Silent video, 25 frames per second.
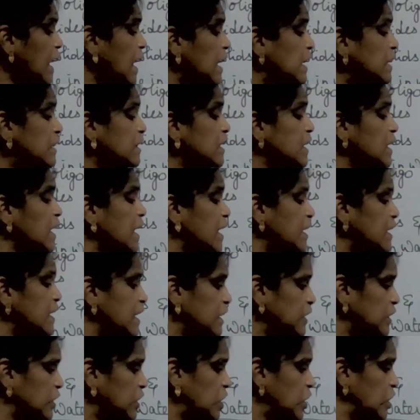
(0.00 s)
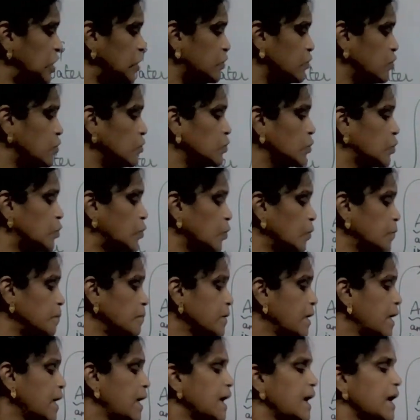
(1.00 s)
aldehyde and ketone group,
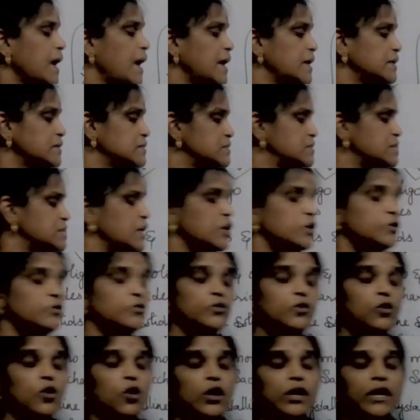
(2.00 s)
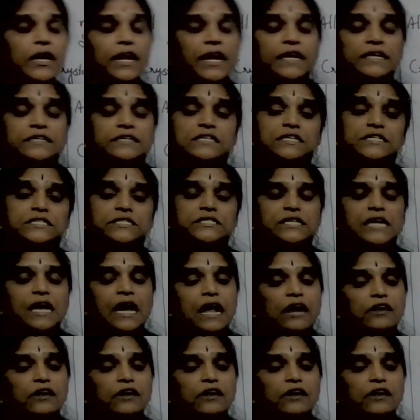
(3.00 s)
hence they do not exist